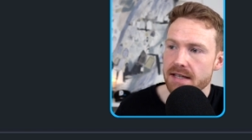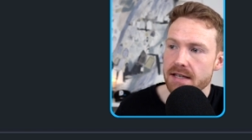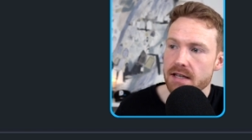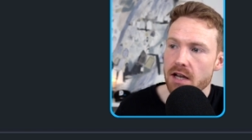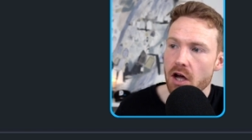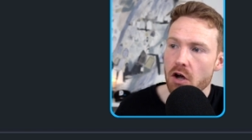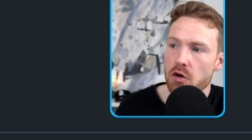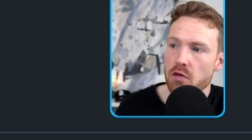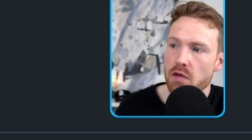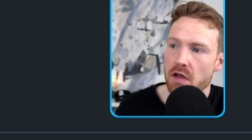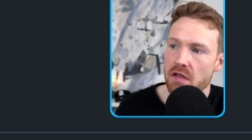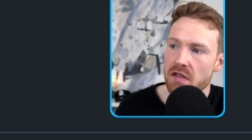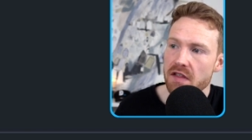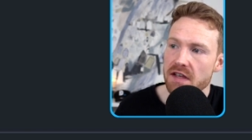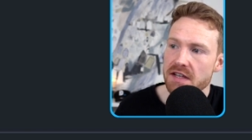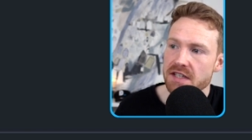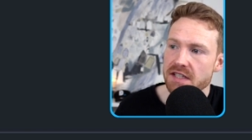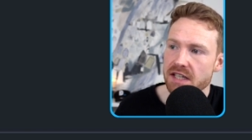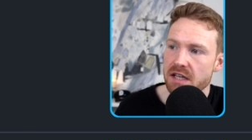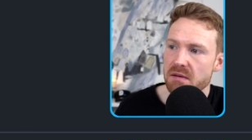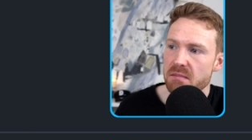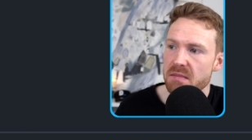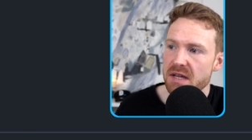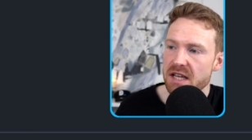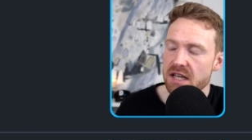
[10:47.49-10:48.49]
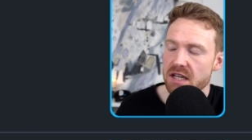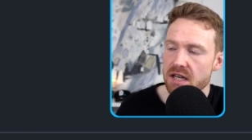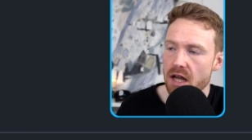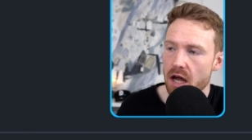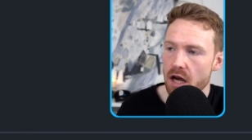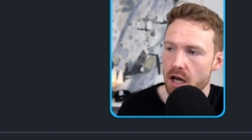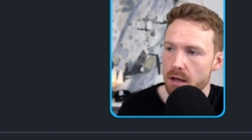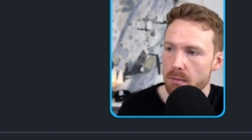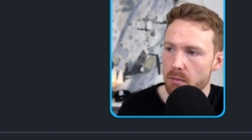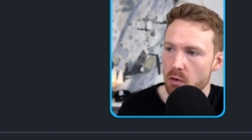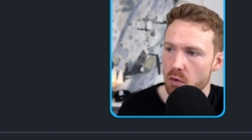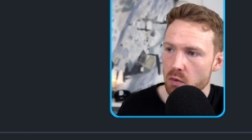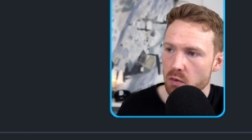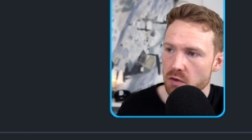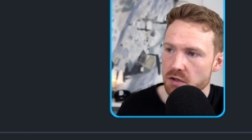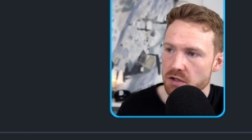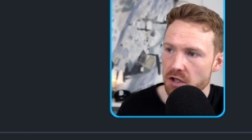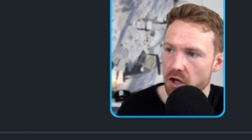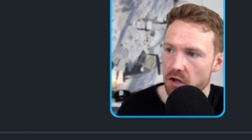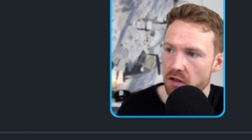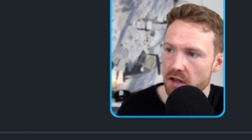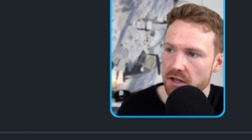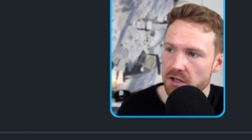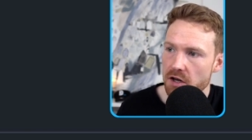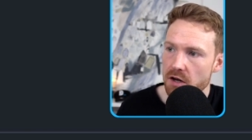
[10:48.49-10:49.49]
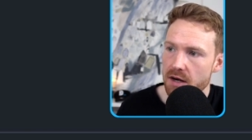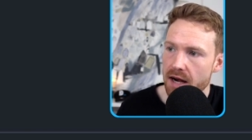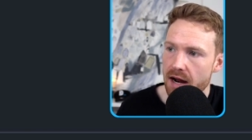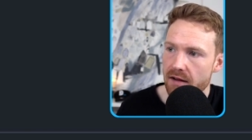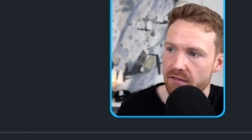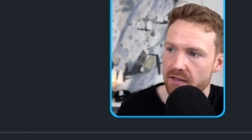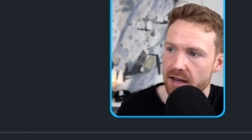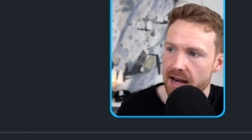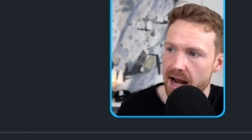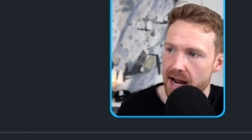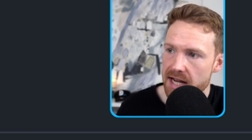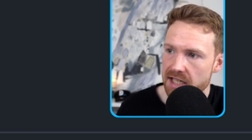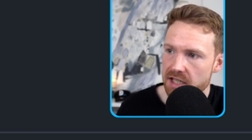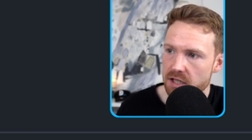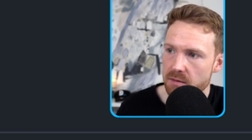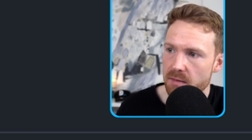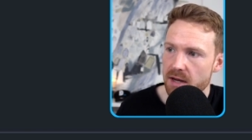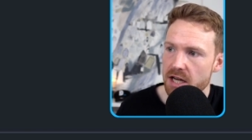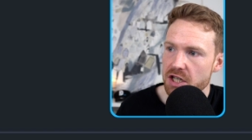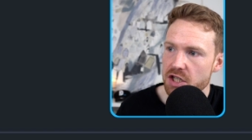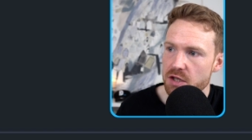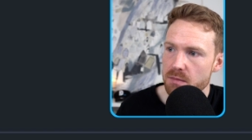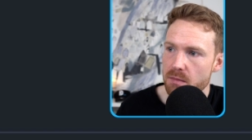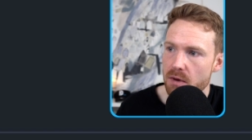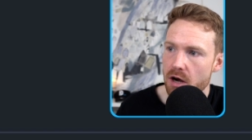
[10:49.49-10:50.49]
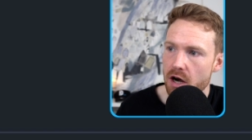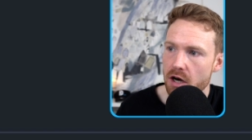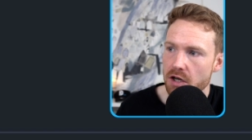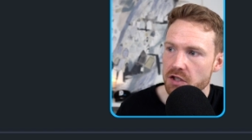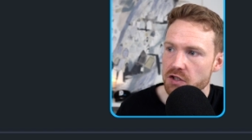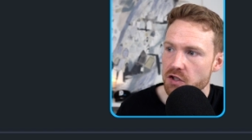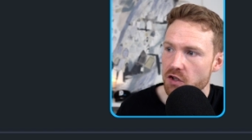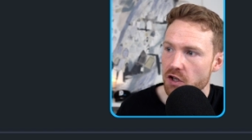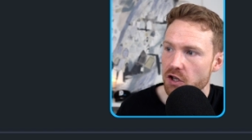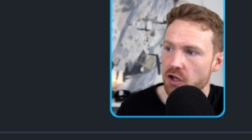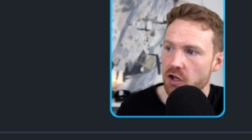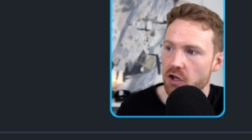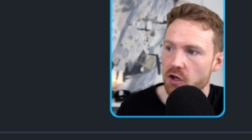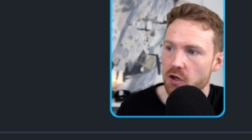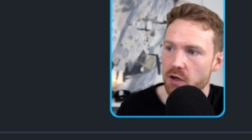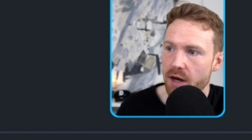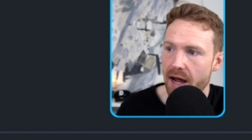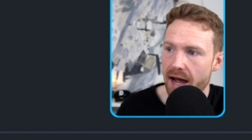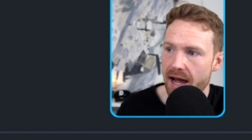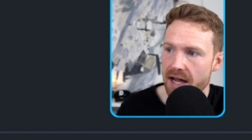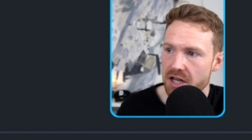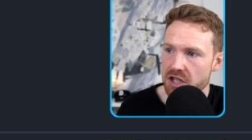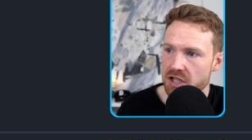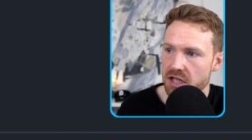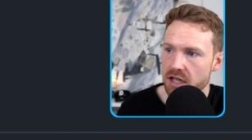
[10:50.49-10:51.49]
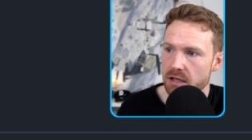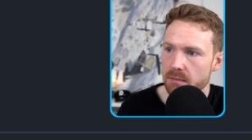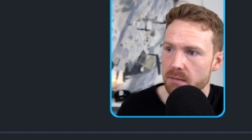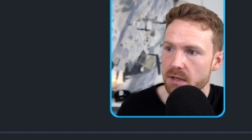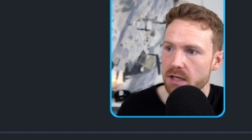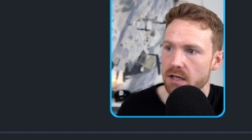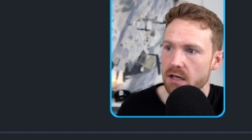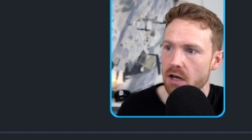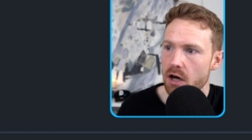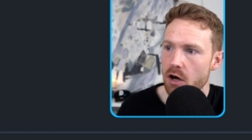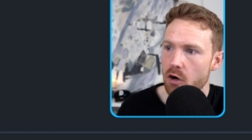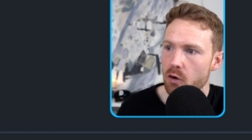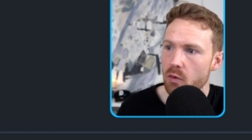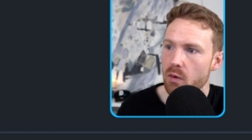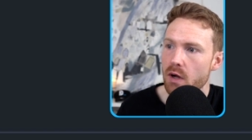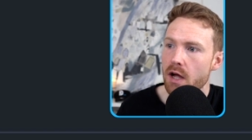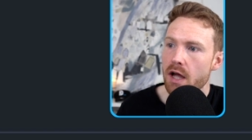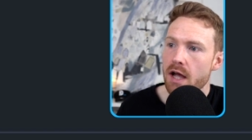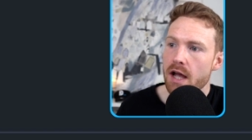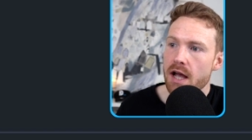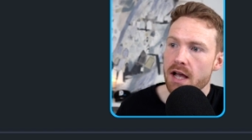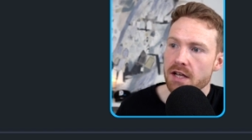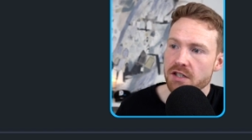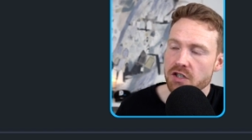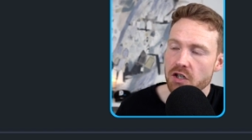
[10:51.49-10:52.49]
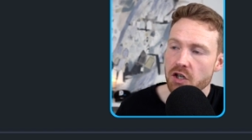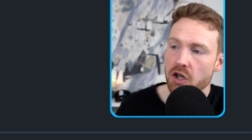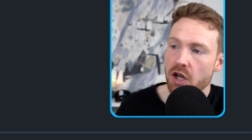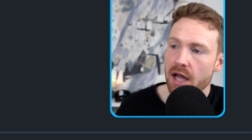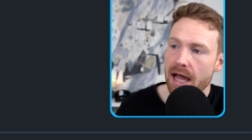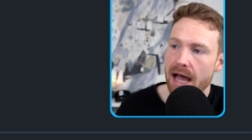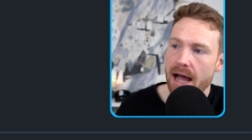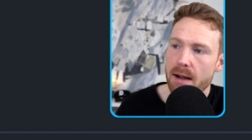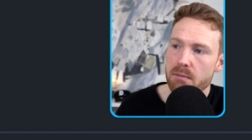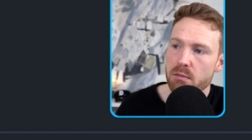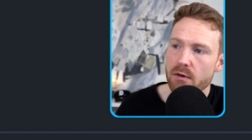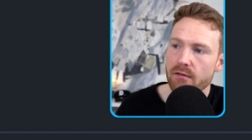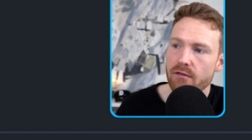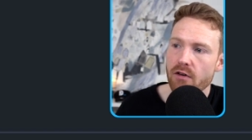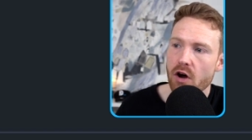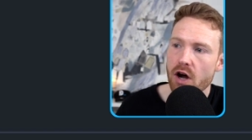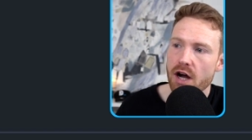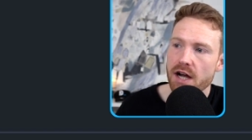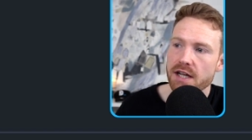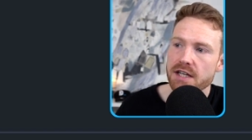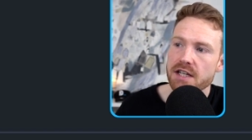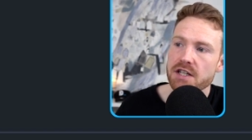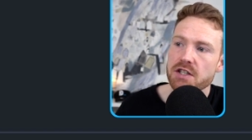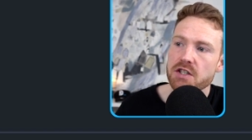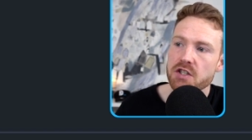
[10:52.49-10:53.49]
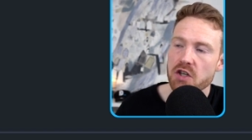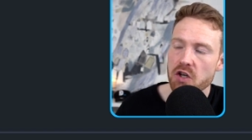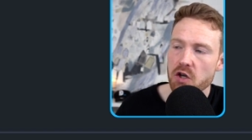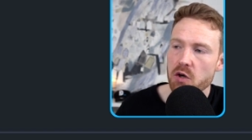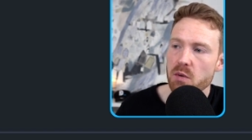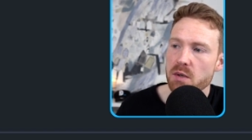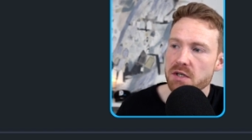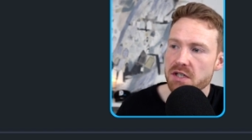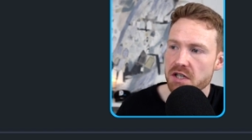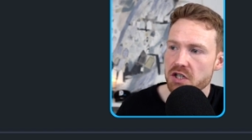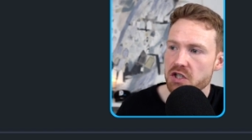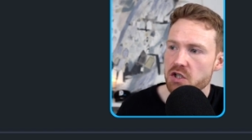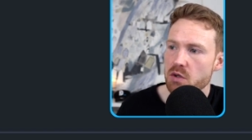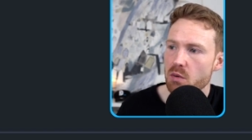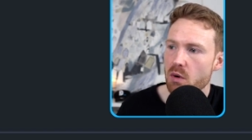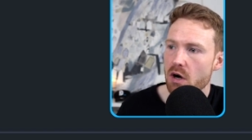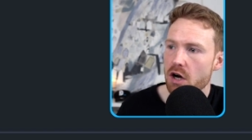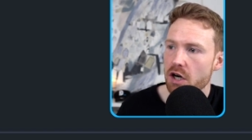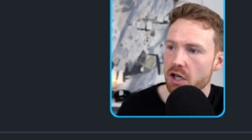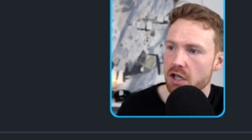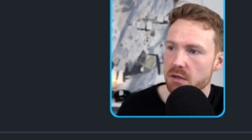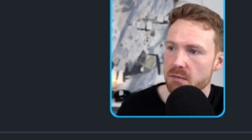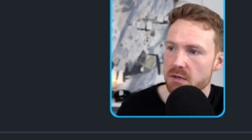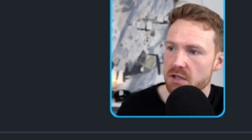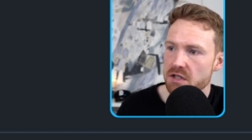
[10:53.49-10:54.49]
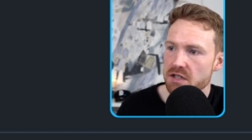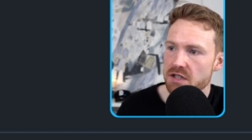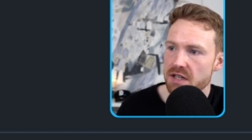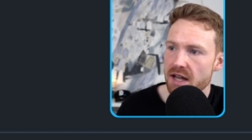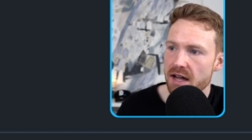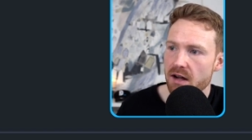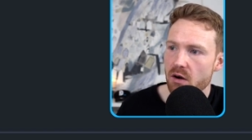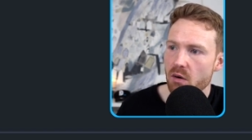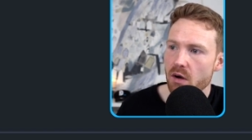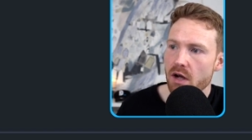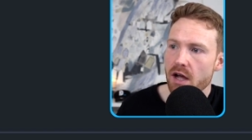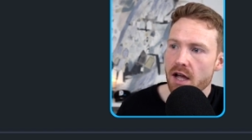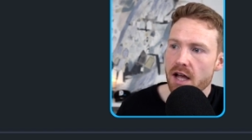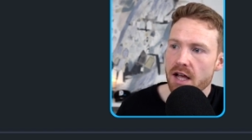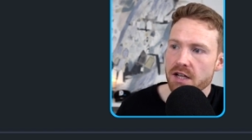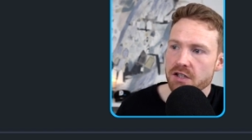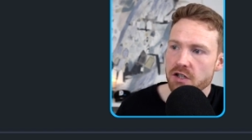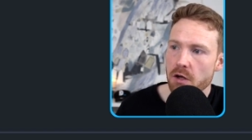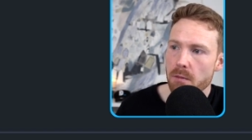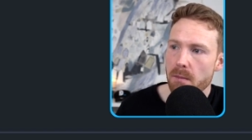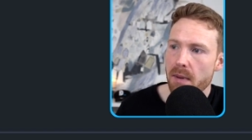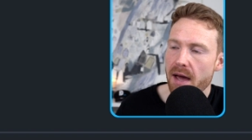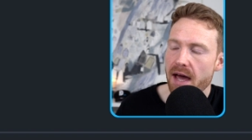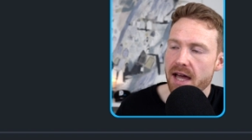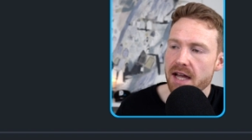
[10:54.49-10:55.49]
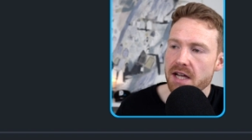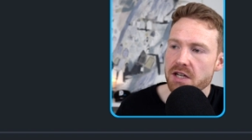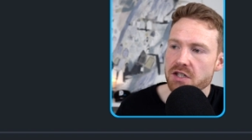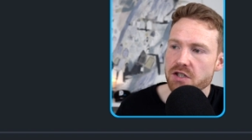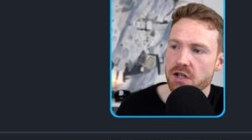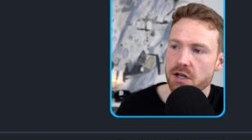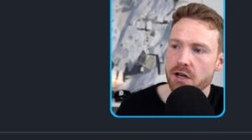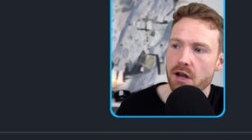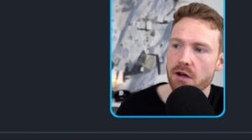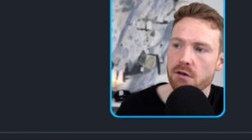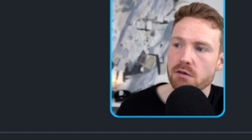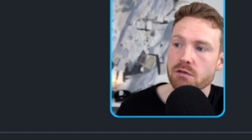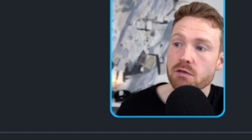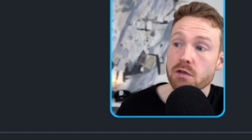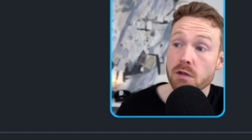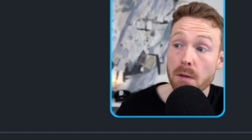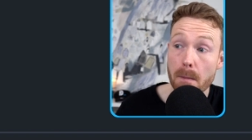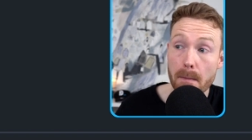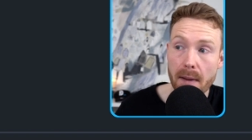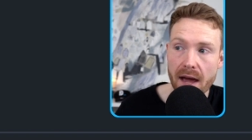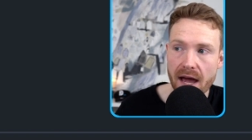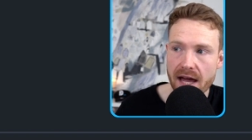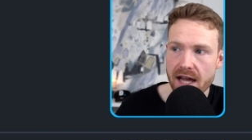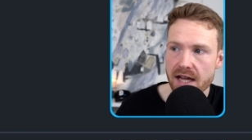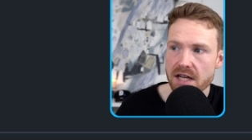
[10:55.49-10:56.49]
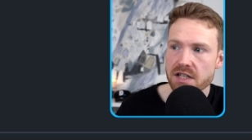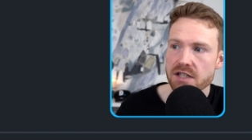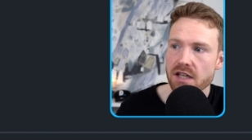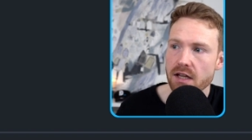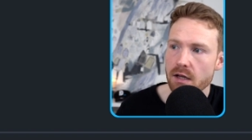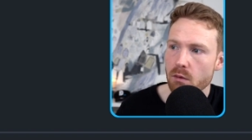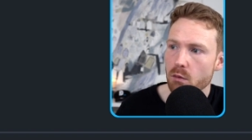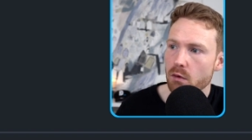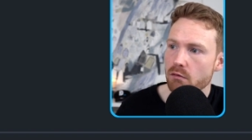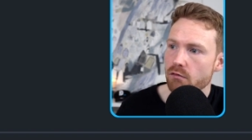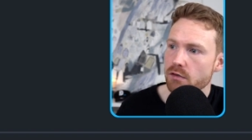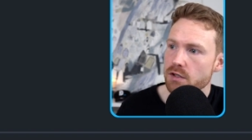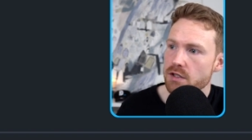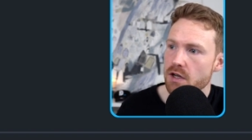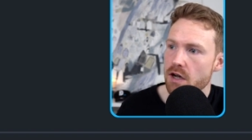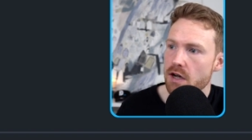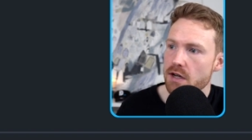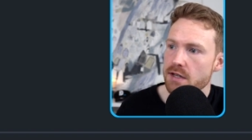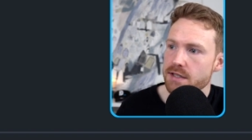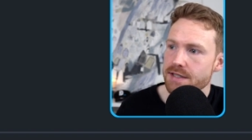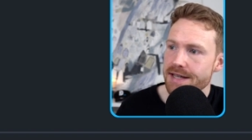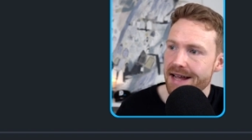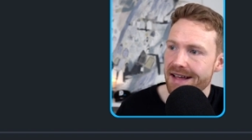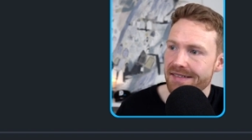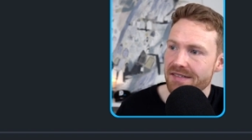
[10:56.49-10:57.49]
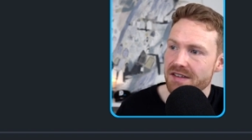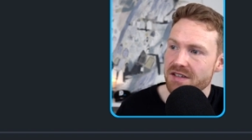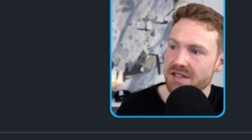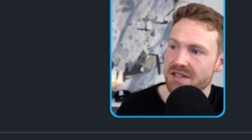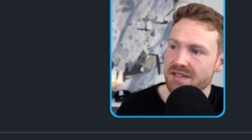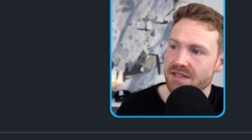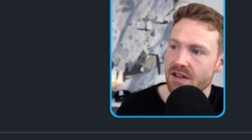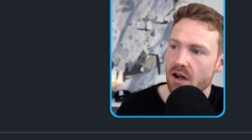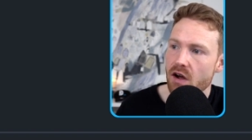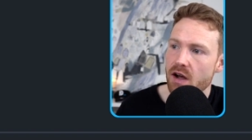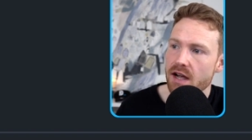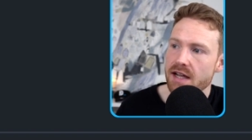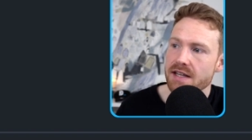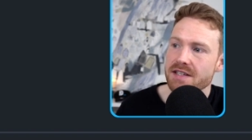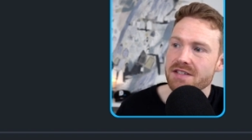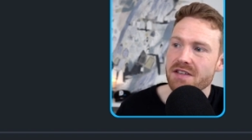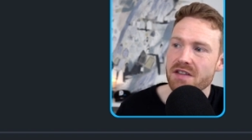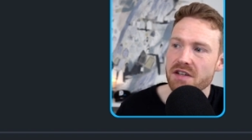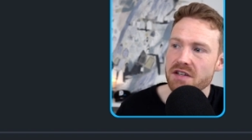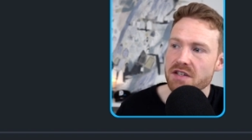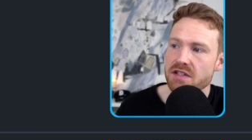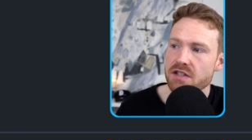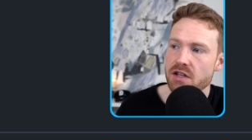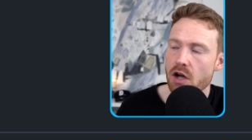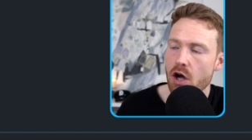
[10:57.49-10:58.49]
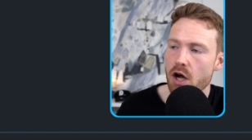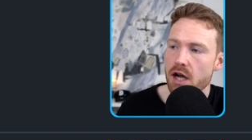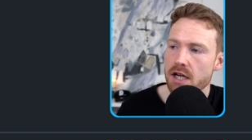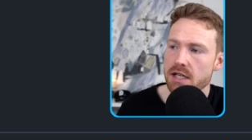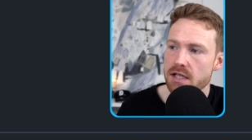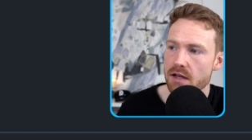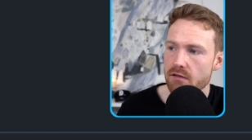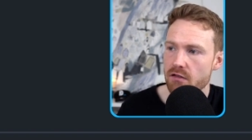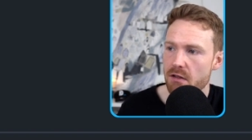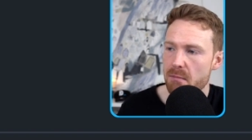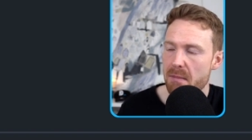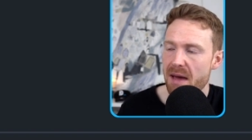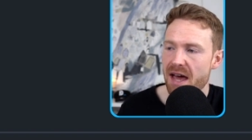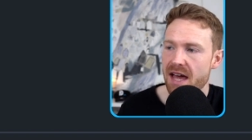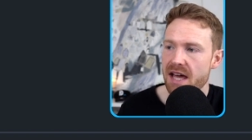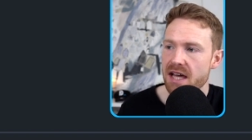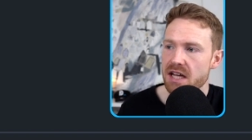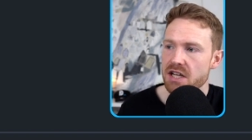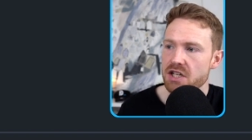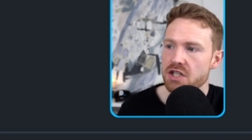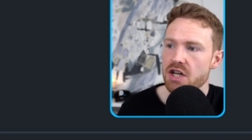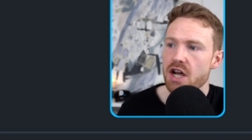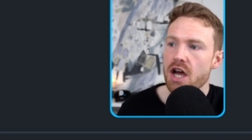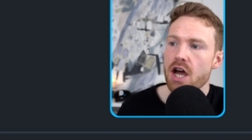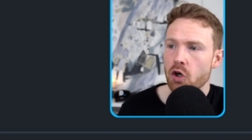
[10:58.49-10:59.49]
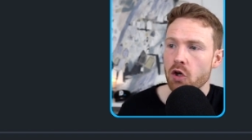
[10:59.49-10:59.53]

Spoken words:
And note that these can be nullable, so they don't have the exclamation mark, so they could actually be null. So you can provide two additional arguments now. So page denotes the page that you want returned, and the size of the page.